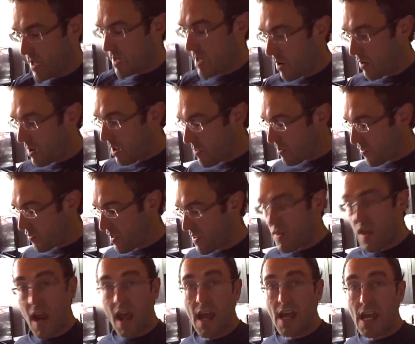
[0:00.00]
Now, another
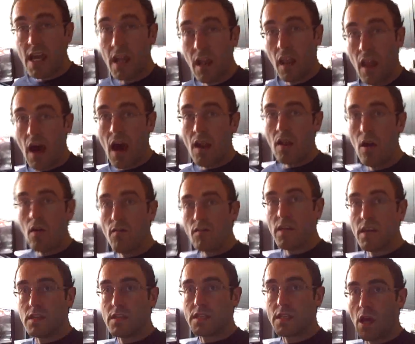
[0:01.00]
thing that I eat a lot
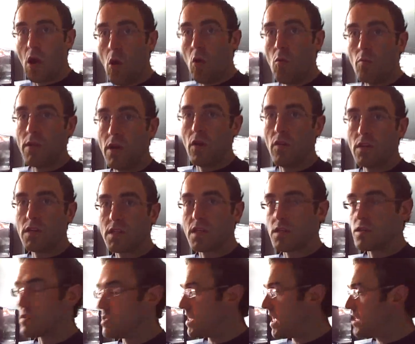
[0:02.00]
of is the oatmeal. This
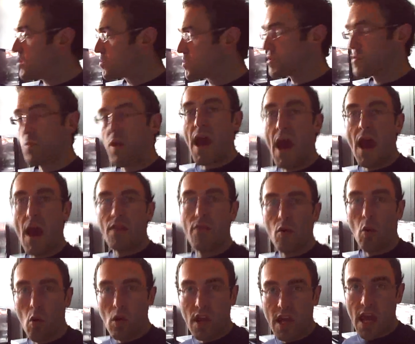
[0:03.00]
is Nature's
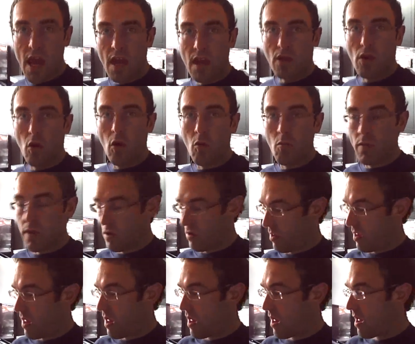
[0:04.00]
Path organic
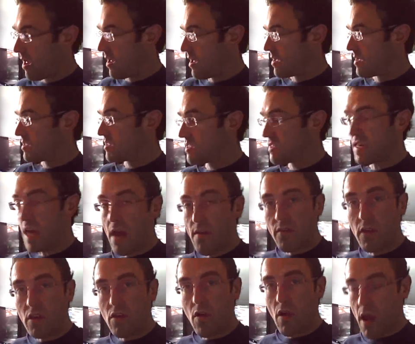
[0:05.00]
oatmeal.
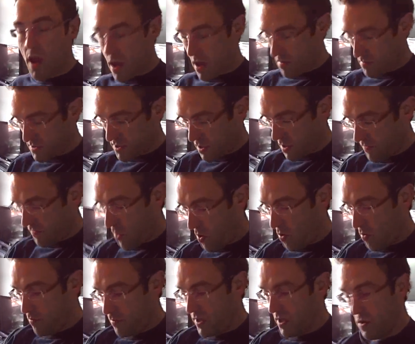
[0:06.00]
7 grams of
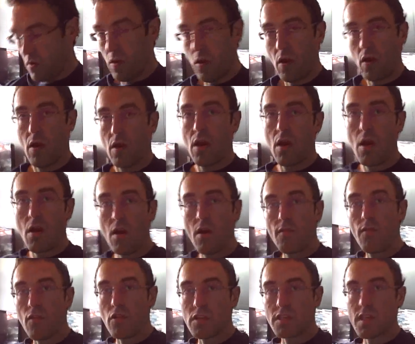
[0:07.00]
oatmeal
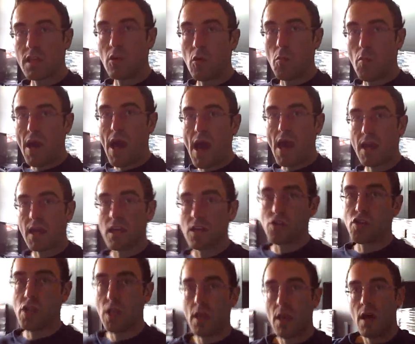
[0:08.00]
per single
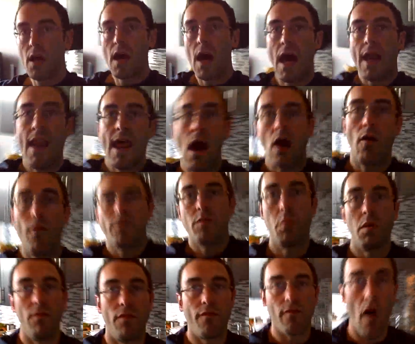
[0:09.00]
package. And now, if
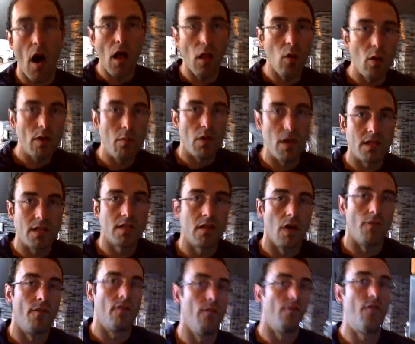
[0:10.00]
you've been following my
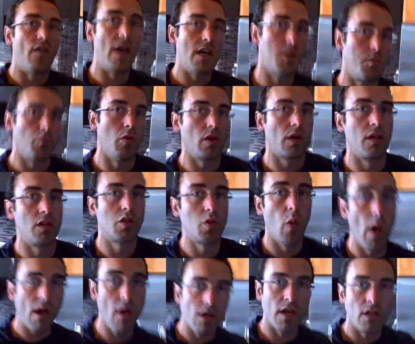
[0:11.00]
stuff on Facebook and
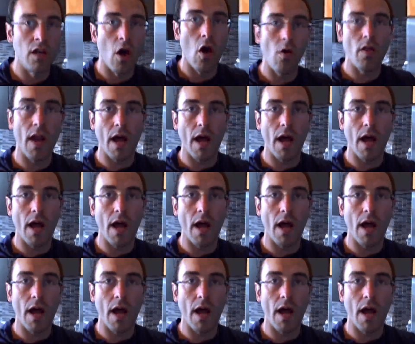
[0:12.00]
Twitter, you know